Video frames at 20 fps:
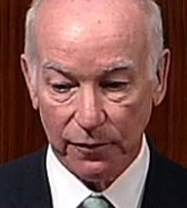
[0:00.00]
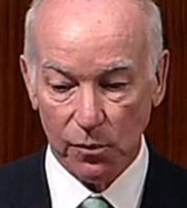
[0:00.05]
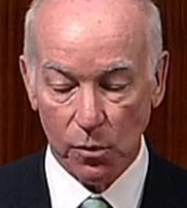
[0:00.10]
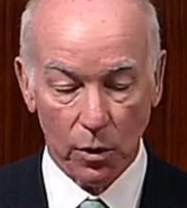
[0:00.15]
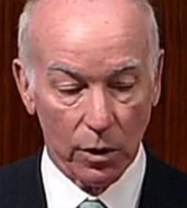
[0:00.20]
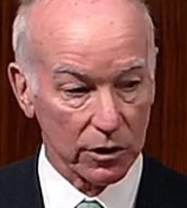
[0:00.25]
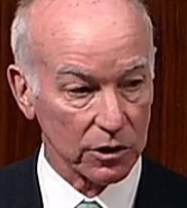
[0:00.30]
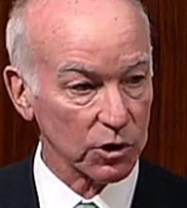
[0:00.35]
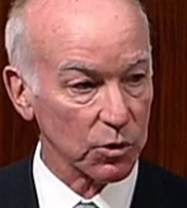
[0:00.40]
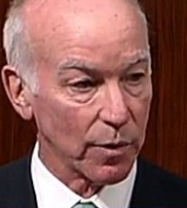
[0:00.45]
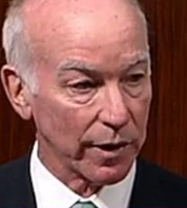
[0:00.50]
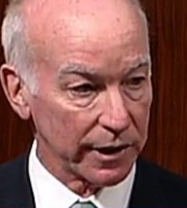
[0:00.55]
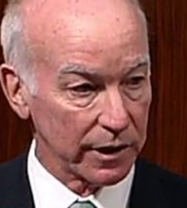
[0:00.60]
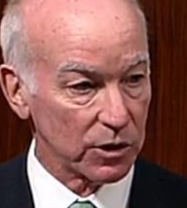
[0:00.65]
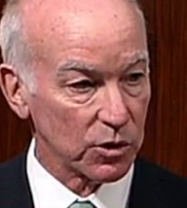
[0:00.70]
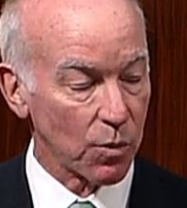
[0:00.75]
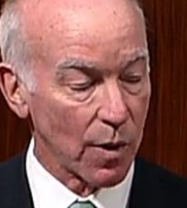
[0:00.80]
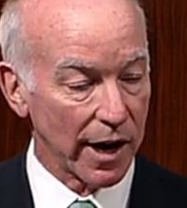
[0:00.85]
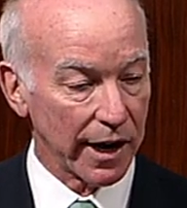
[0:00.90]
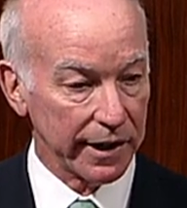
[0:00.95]
for
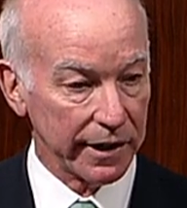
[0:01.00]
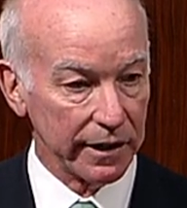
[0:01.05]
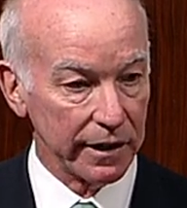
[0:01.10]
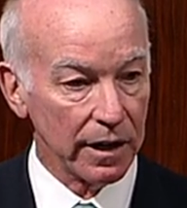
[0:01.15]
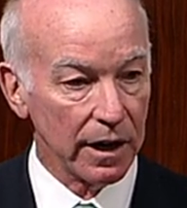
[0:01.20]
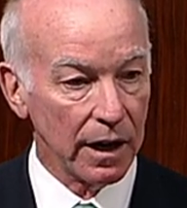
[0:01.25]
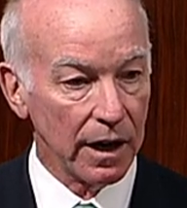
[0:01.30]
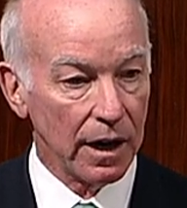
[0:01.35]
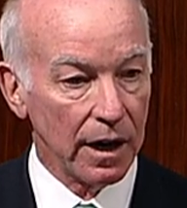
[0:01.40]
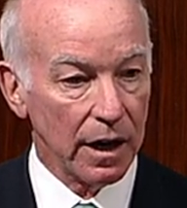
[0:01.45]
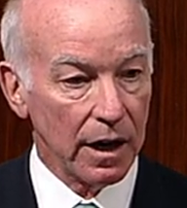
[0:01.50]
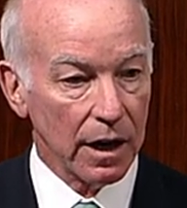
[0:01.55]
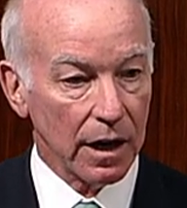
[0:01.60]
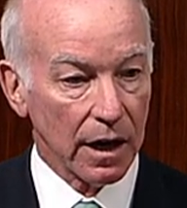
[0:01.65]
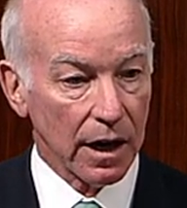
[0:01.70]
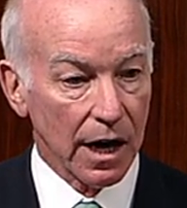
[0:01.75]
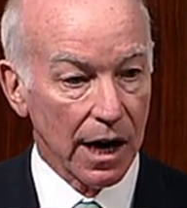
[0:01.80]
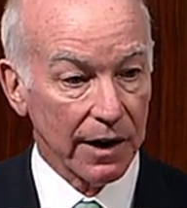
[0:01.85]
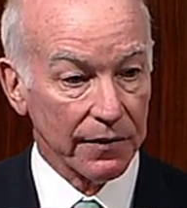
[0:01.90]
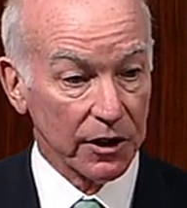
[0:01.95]
2020.
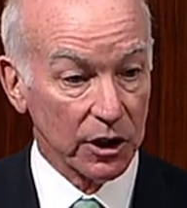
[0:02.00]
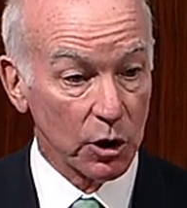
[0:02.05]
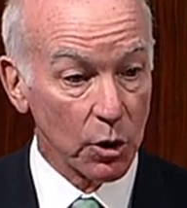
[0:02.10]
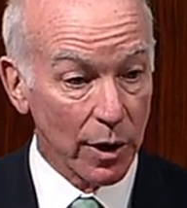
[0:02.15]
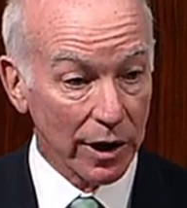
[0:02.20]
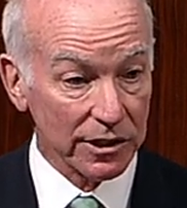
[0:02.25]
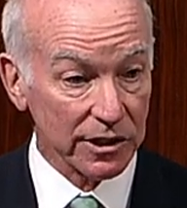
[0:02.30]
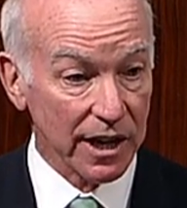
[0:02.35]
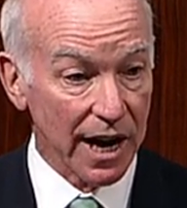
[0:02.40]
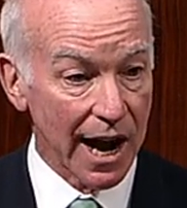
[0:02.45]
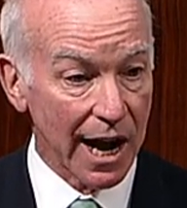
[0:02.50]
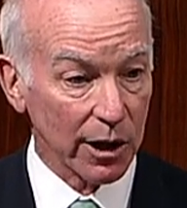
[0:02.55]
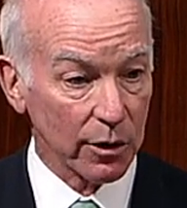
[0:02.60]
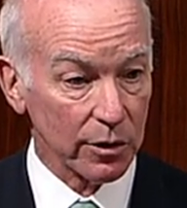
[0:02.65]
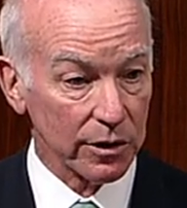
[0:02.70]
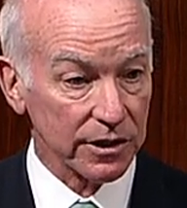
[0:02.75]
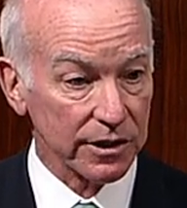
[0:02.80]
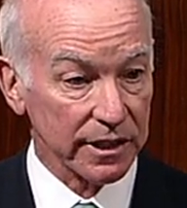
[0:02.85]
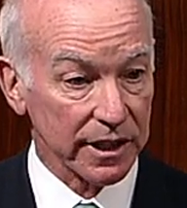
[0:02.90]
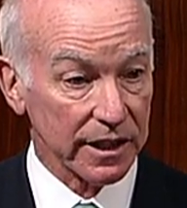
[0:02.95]
The U.S.
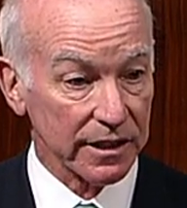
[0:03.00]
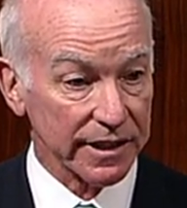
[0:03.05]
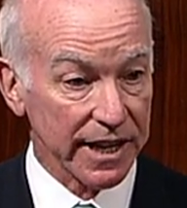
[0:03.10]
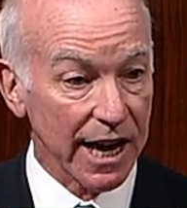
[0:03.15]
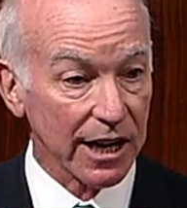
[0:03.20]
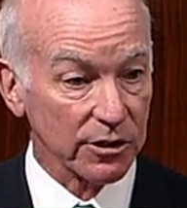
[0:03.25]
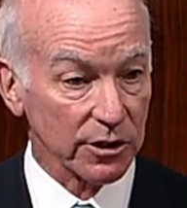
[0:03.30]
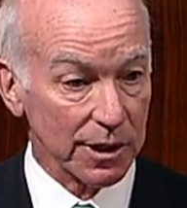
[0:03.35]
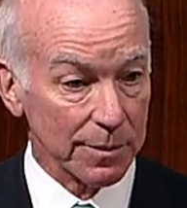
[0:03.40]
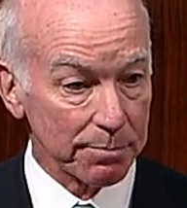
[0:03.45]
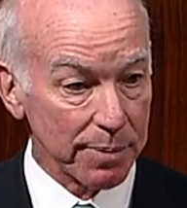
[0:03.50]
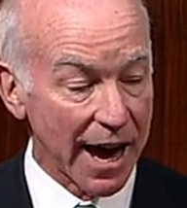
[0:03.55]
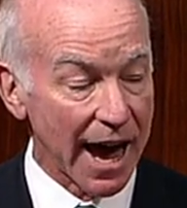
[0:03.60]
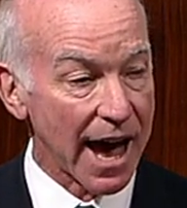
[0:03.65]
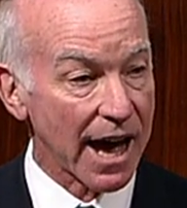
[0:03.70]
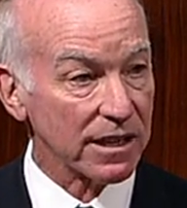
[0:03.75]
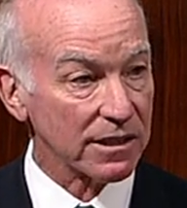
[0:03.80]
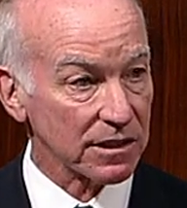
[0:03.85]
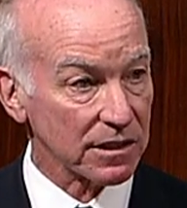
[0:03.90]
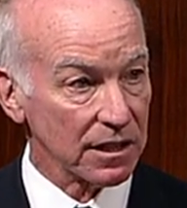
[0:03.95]
Congress has actually
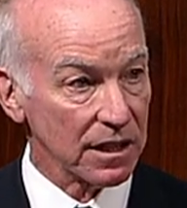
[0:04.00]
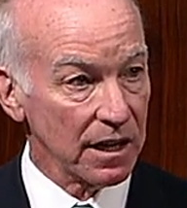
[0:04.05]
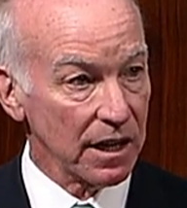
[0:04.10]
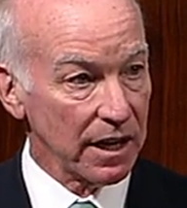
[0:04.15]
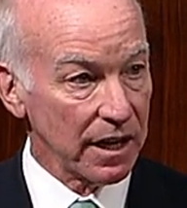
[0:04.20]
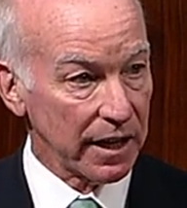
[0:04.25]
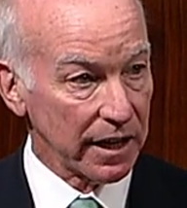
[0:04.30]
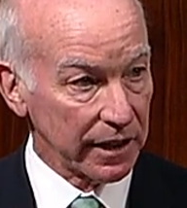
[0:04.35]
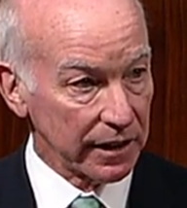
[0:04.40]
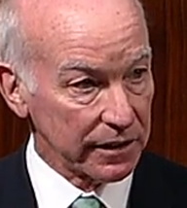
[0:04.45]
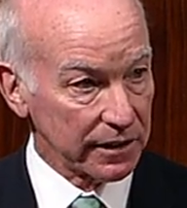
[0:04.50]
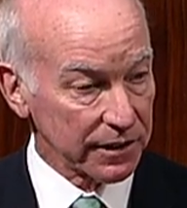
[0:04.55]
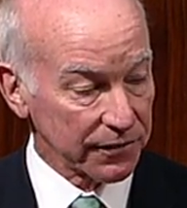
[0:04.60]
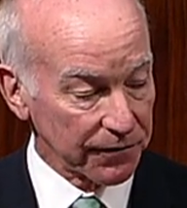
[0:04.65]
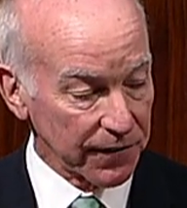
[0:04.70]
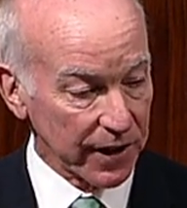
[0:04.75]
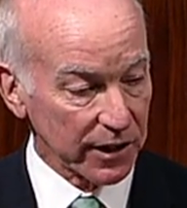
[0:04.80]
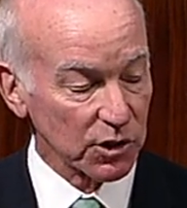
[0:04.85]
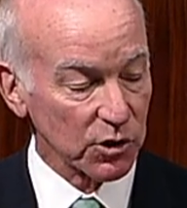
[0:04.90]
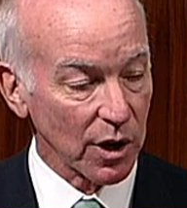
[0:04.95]
passed a
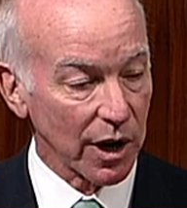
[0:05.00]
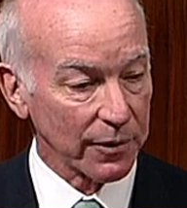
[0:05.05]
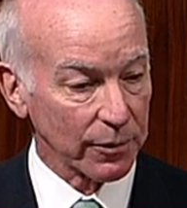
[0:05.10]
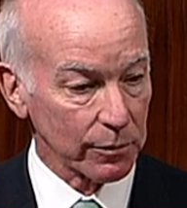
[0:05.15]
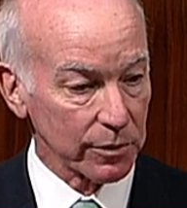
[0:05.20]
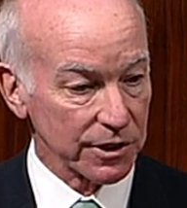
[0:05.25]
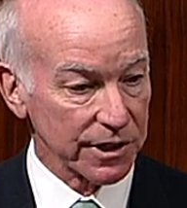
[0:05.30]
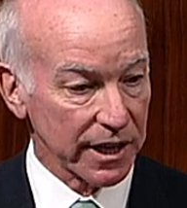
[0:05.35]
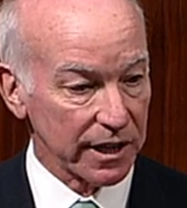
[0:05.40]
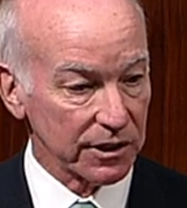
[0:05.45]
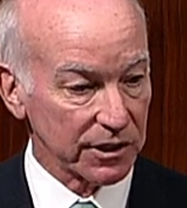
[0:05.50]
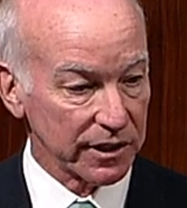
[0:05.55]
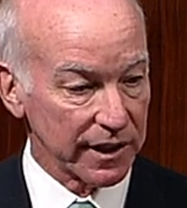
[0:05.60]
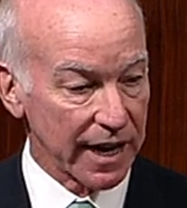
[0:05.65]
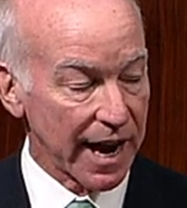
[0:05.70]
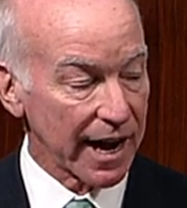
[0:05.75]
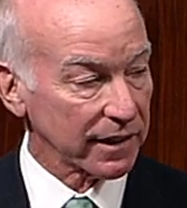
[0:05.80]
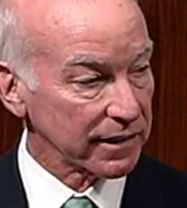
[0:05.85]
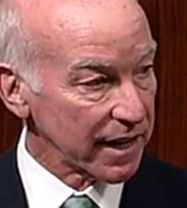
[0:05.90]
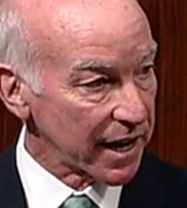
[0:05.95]
Defense Authorization
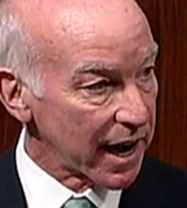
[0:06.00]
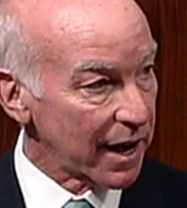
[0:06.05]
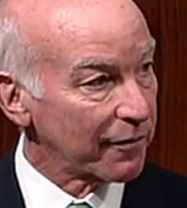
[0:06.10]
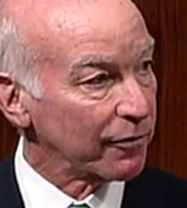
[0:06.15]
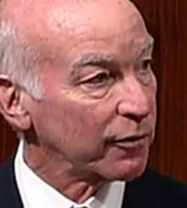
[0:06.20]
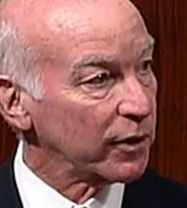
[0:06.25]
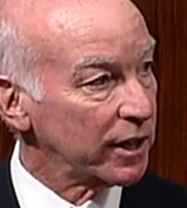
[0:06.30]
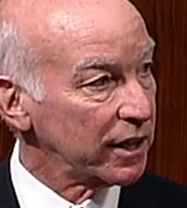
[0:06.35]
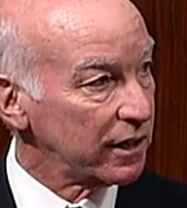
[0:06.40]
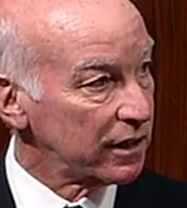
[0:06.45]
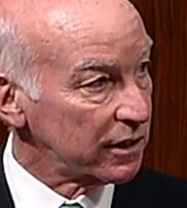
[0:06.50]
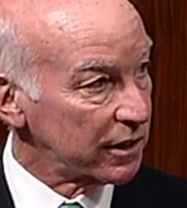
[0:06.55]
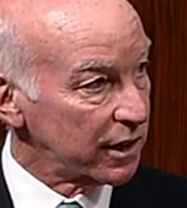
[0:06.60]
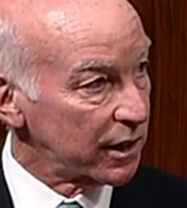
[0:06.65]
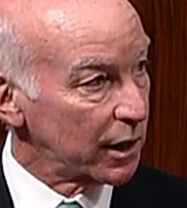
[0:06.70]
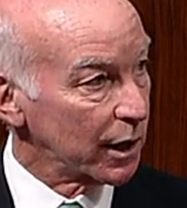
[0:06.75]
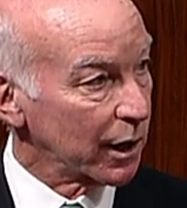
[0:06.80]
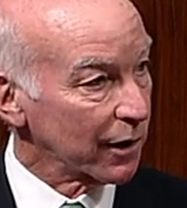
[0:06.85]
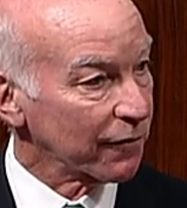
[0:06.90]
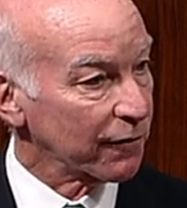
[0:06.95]
Act every
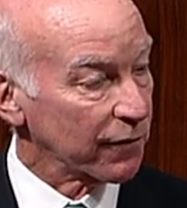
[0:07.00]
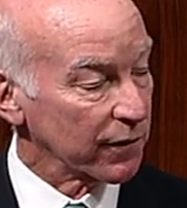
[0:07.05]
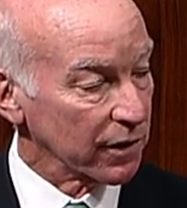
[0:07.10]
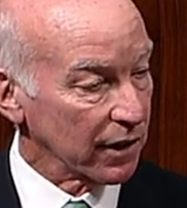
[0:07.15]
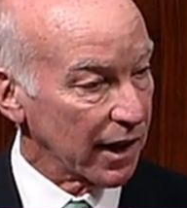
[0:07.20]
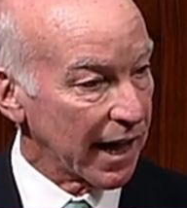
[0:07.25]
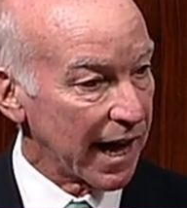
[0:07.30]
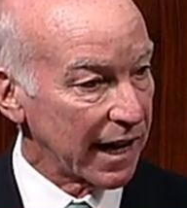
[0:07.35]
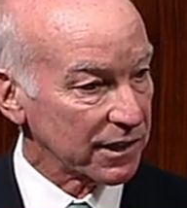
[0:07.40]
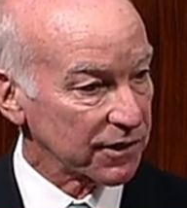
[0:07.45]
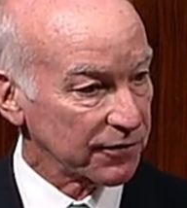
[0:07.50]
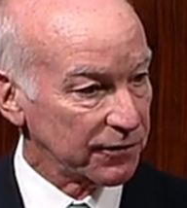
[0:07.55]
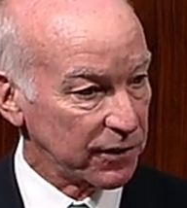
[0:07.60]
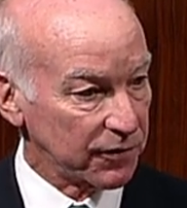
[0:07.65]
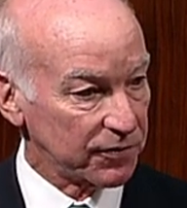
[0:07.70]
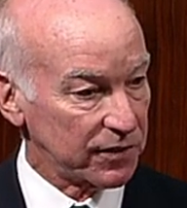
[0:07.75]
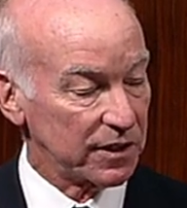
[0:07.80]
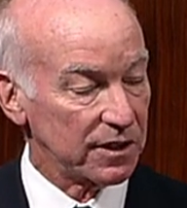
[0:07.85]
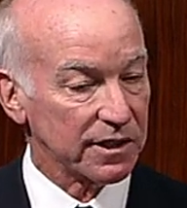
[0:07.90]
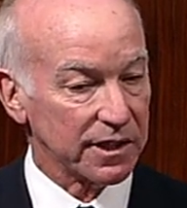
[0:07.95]
year for the last
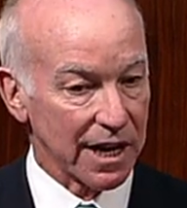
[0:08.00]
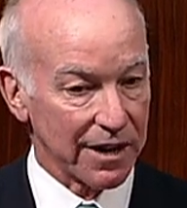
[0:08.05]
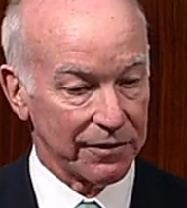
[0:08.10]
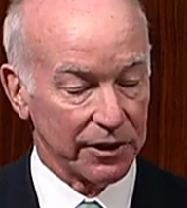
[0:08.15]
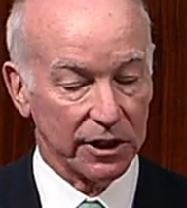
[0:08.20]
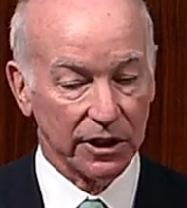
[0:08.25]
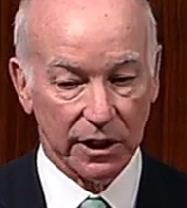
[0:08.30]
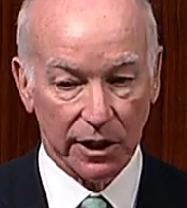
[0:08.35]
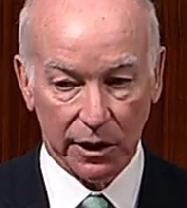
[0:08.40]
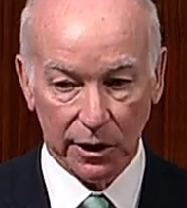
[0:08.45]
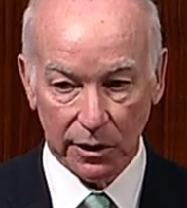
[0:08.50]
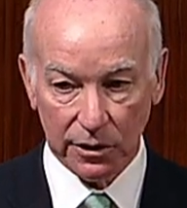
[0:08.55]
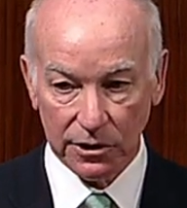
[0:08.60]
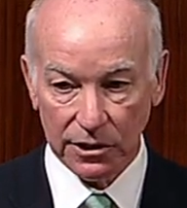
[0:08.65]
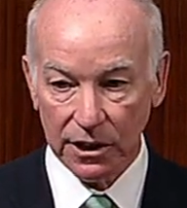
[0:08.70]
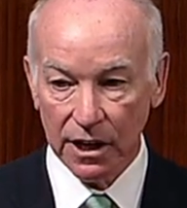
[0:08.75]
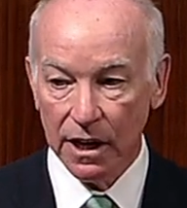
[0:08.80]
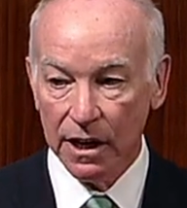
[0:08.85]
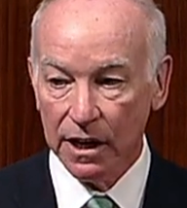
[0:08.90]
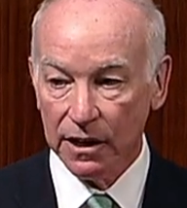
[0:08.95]
57 years.